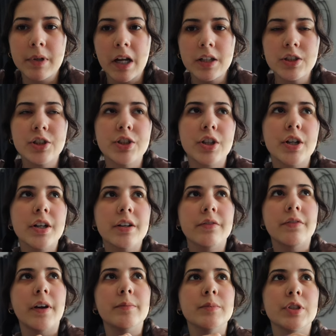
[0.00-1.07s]
not sure
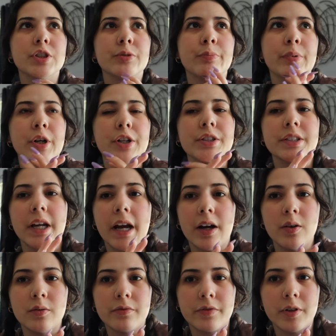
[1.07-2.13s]
if I'm just burnt
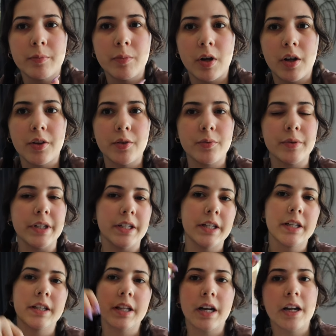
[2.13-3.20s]
out from all the
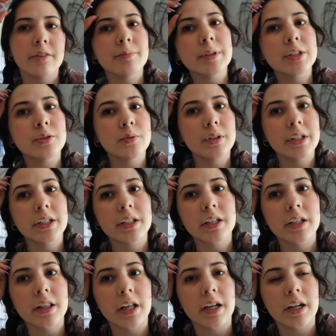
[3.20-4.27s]
reading that I've been
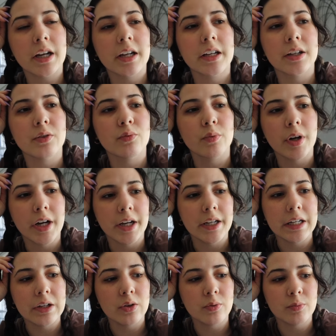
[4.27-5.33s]
doing. Like, I
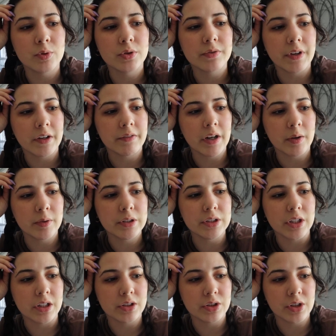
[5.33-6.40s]
read almost 5 hours
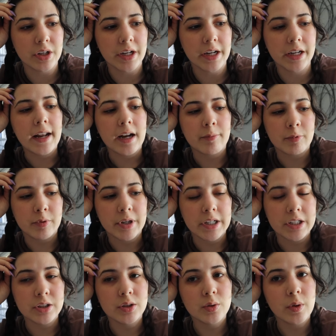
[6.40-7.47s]
yesterday and I'm
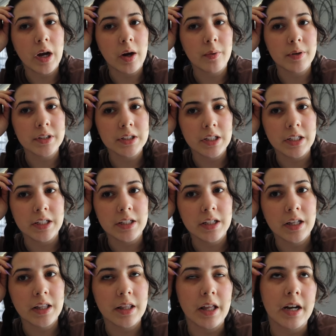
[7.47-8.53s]
already 2 hours
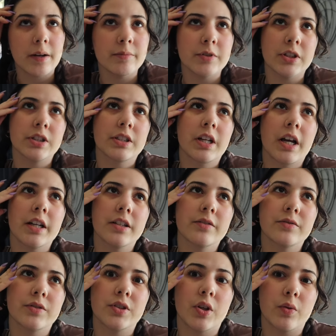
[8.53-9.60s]
in, that I'm just kind
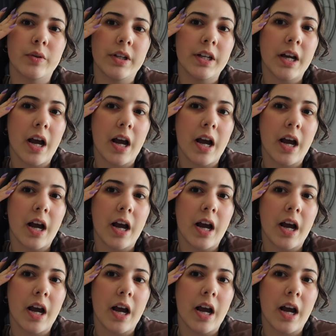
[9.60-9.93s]
of zoning